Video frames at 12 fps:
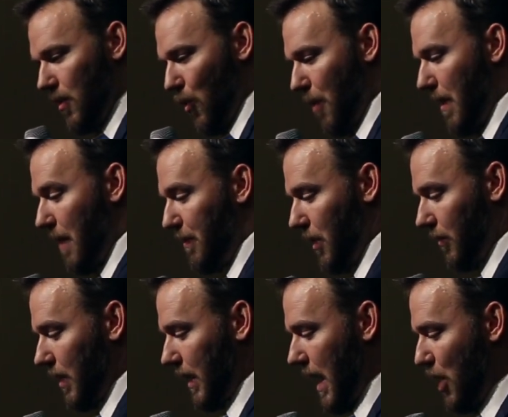What about
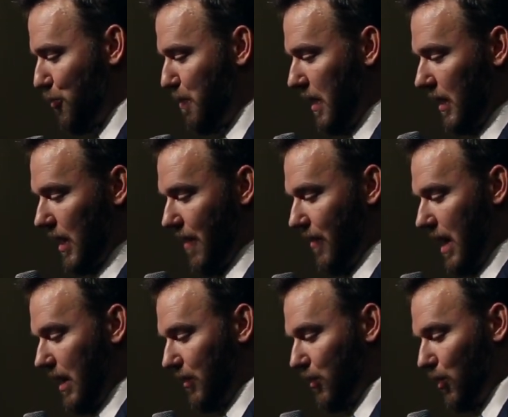bills like HB
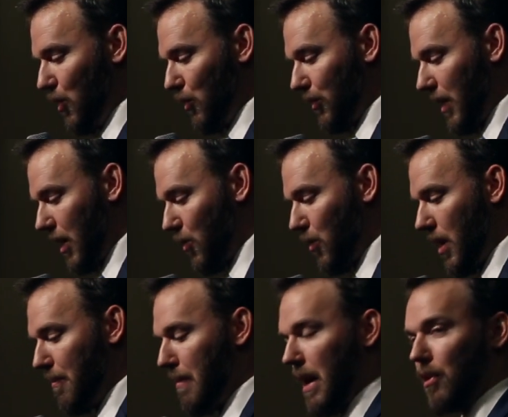1182 to take
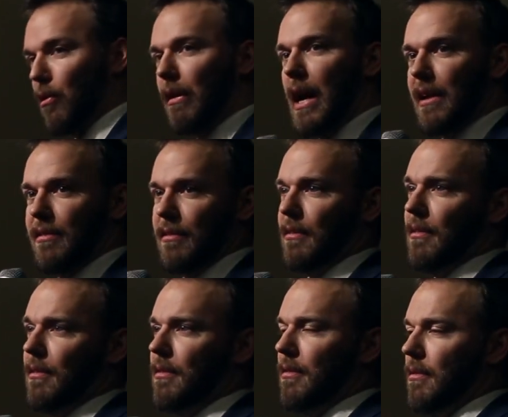away medical
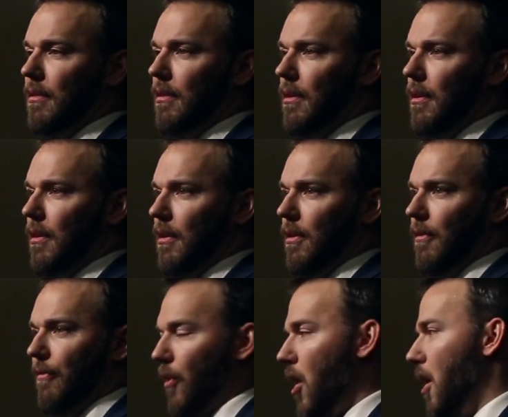license
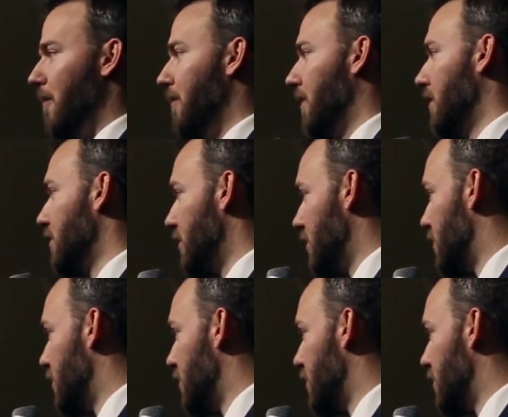from